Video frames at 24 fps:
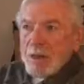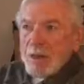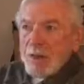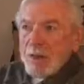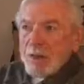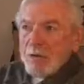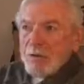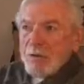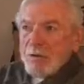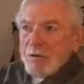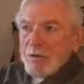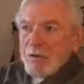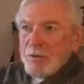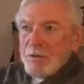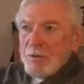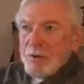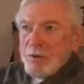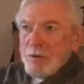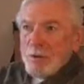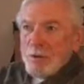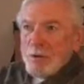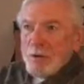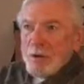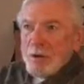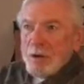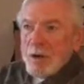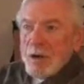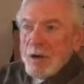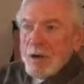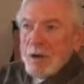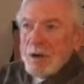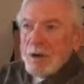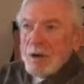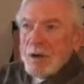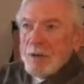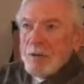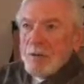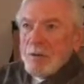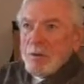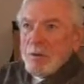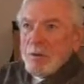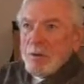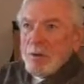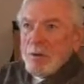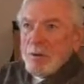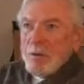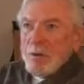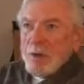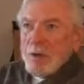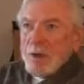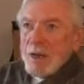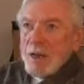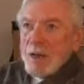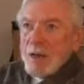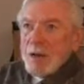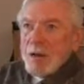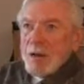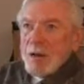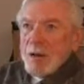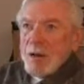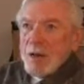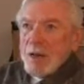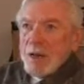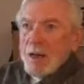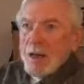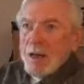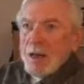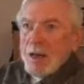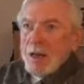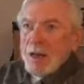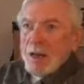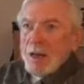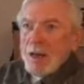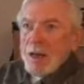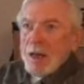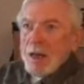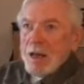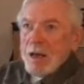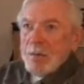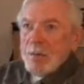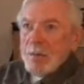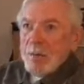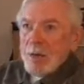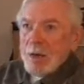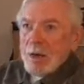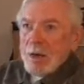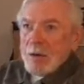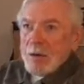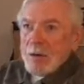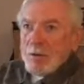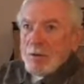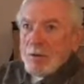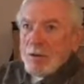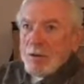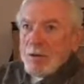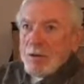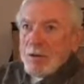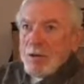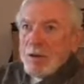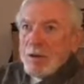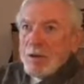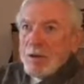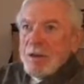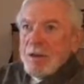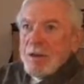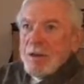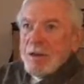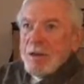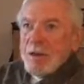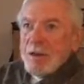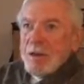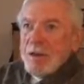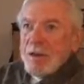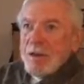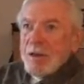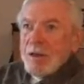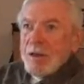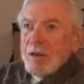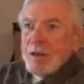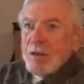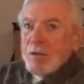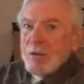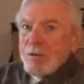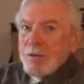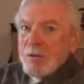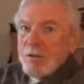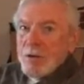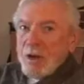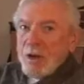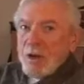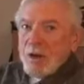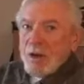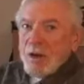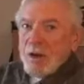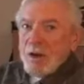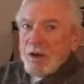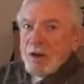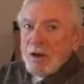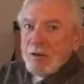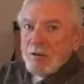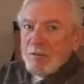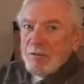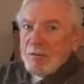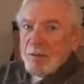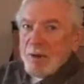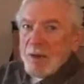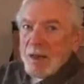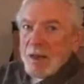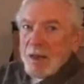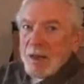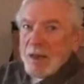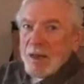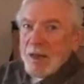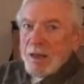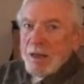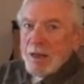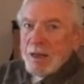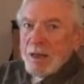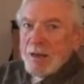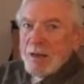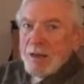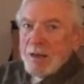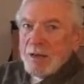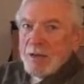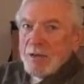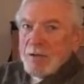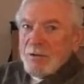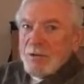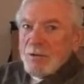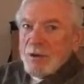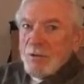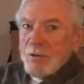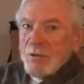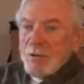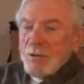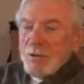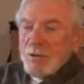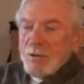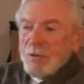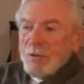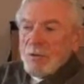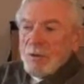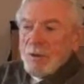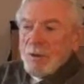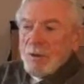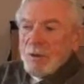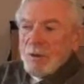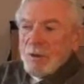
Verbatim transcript: case of pneumonia. I can remember now Aunt Margaret was taking care of me. She was